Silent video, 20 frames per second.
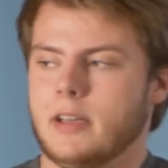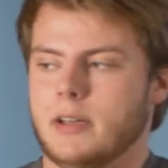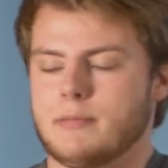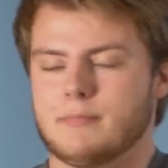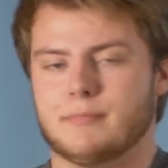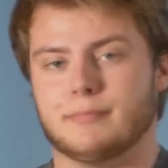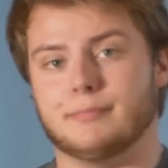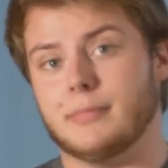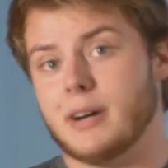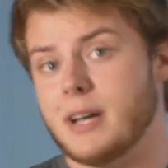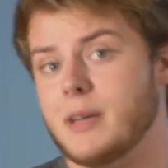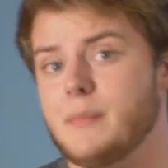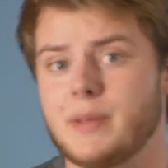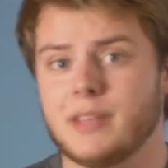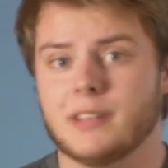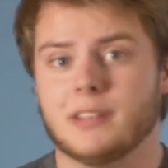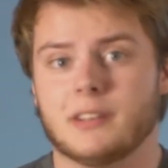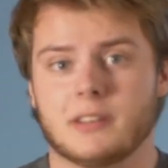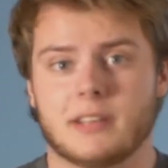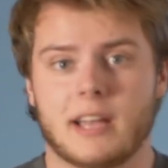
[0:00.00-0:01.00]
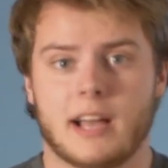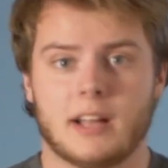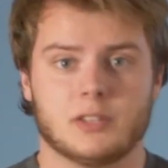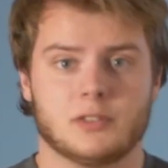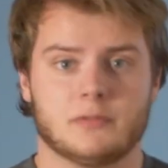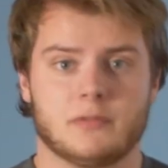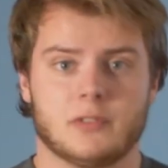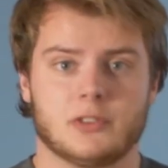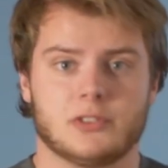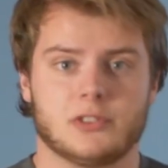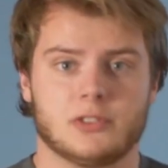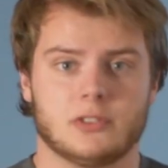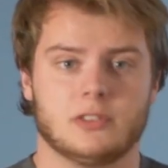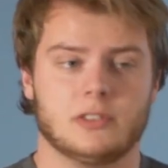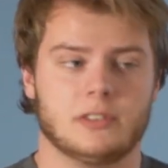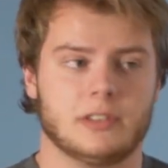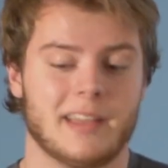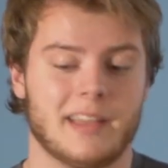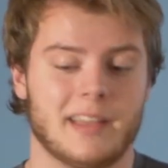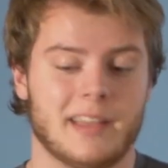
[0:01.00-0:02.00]
might be a little controversial,
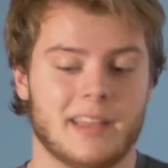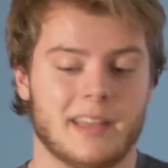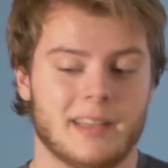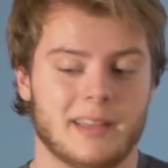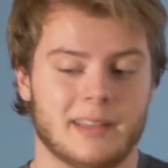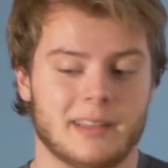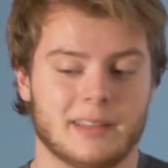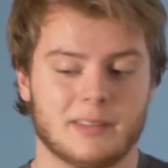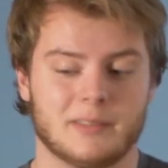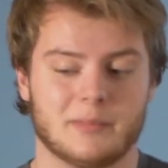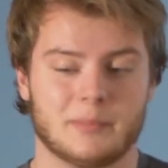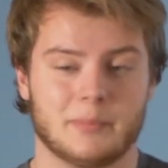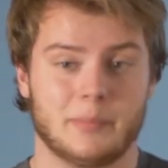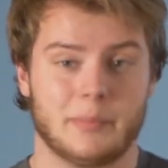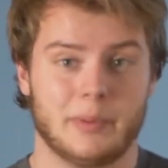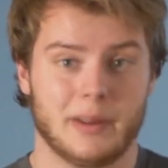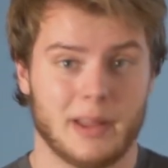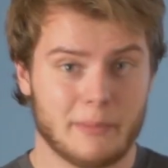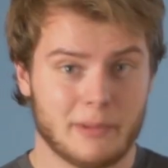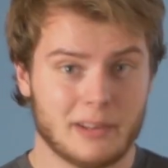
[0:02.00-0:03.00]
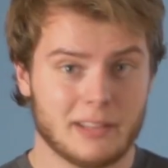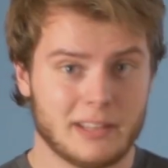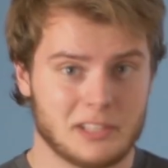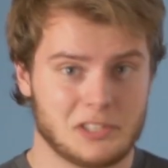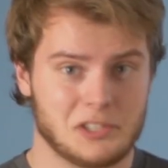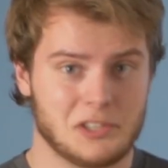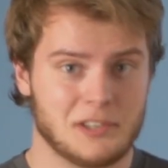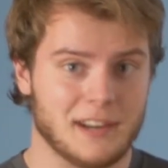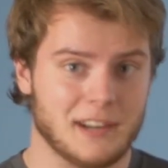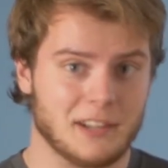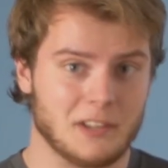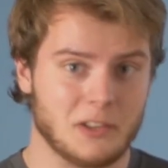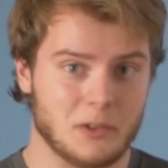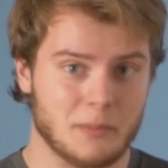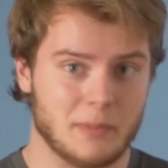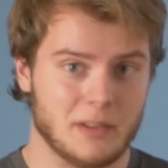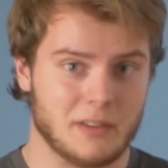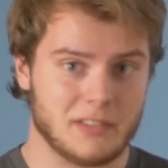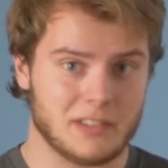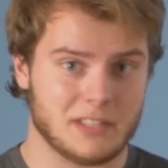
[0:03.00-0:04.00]
but I'm gonna let you in on a little
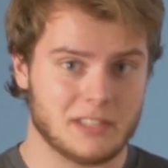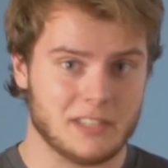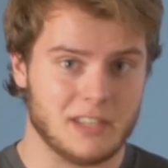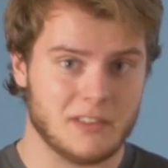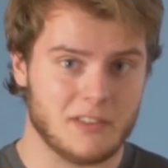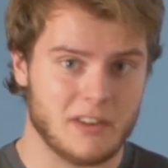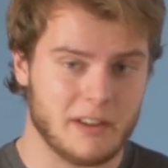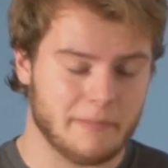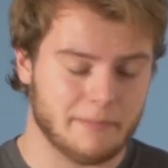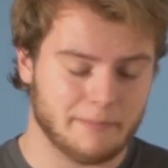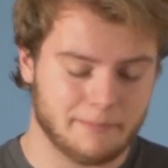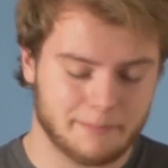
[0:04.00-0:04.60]
bit of a secret.